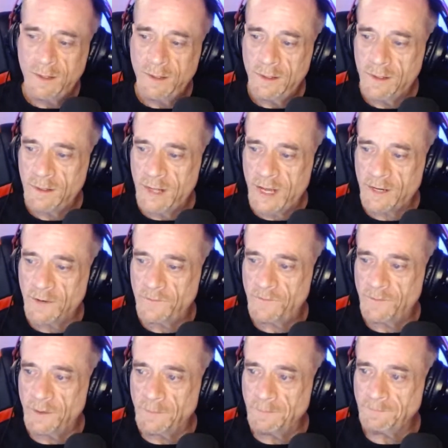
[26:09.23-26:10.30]
That
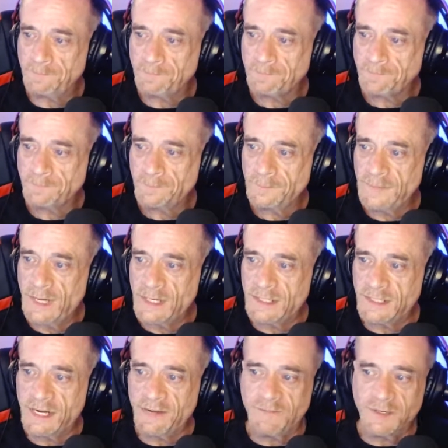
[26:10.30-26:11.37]
from
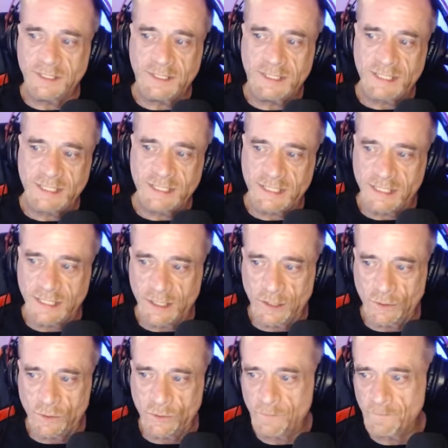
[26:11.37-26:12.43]
David T.C.
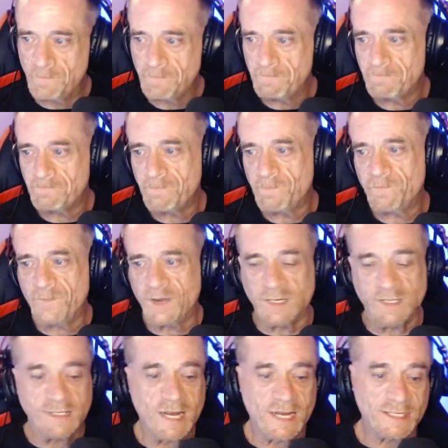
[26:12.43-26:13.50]
Liu.
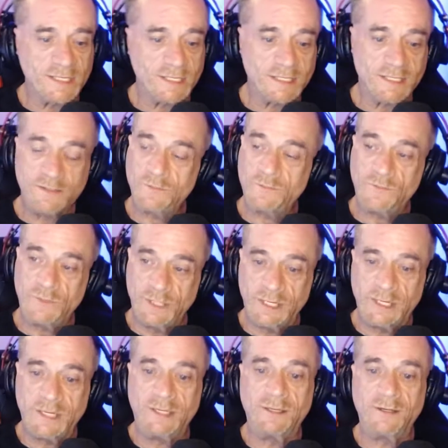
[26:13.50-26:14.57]
Fantastic.
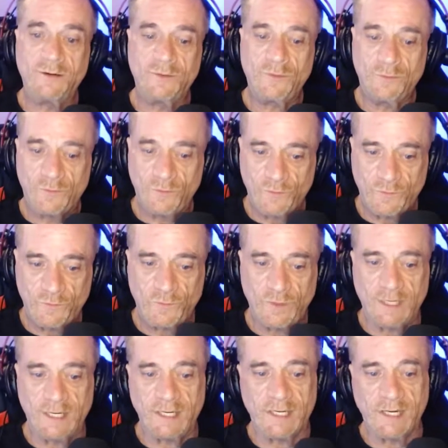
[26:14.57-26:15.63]
Really,
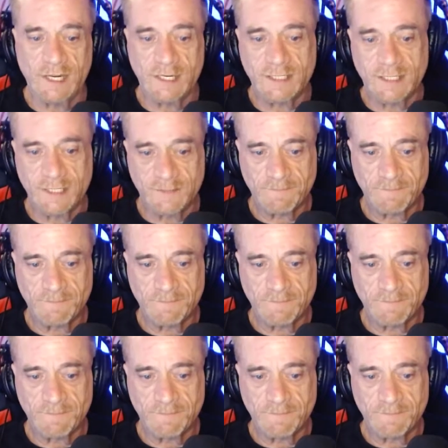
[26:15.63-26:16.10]
really nice.